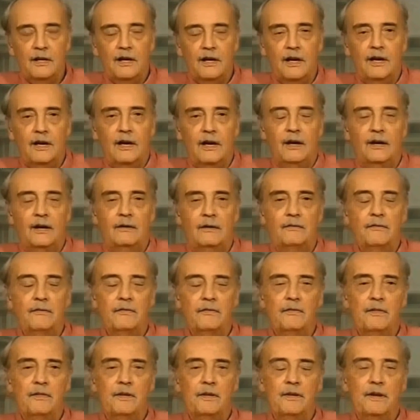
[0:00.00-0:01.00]
Uh,
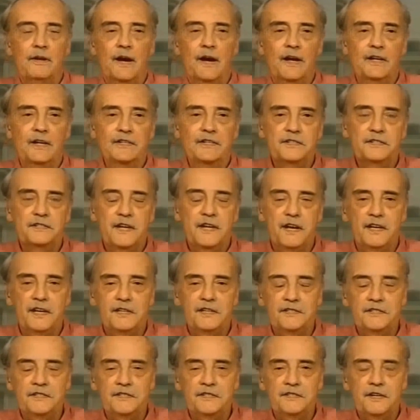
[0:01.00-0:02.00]
the United
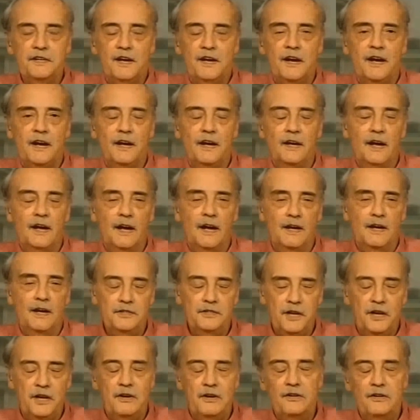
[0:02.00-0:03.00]
States uh,
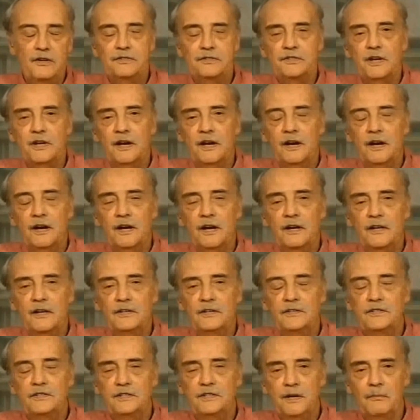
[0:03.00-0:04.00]
shares
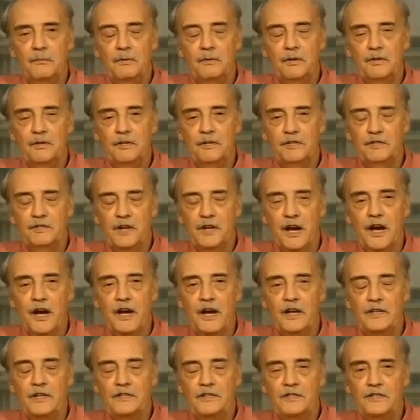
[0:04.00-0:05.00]
uh, similar
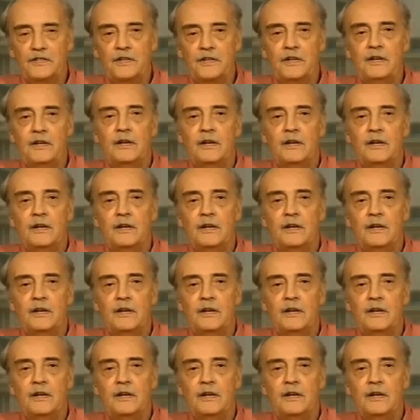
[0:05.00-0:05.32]
designs,